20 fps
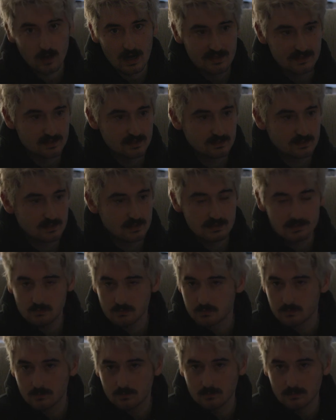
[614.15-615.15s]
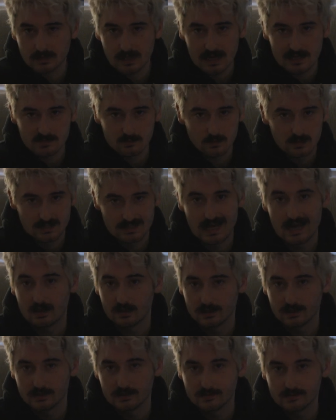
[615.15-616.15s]
I think these guys were
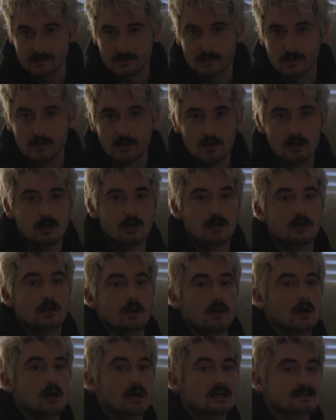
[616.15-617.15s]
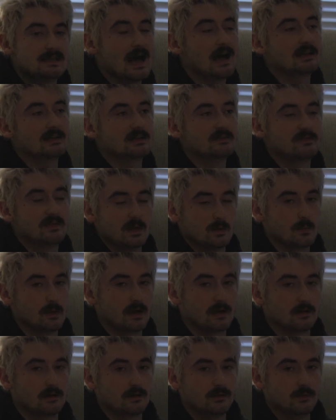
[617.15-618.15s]
Italian
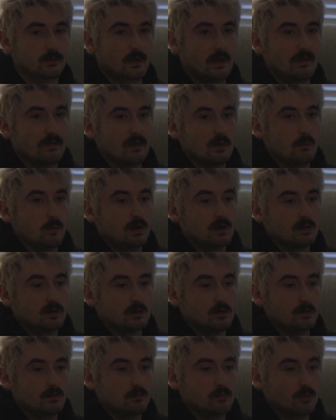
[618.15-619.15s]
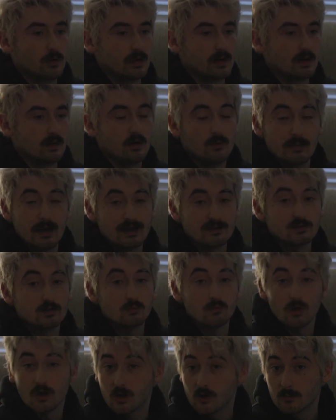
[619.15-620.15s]
vampires, and they wanted to bring it all back to
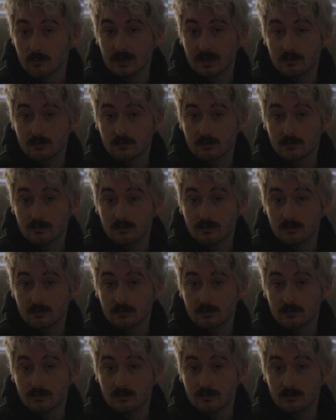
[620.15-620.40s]
Rome.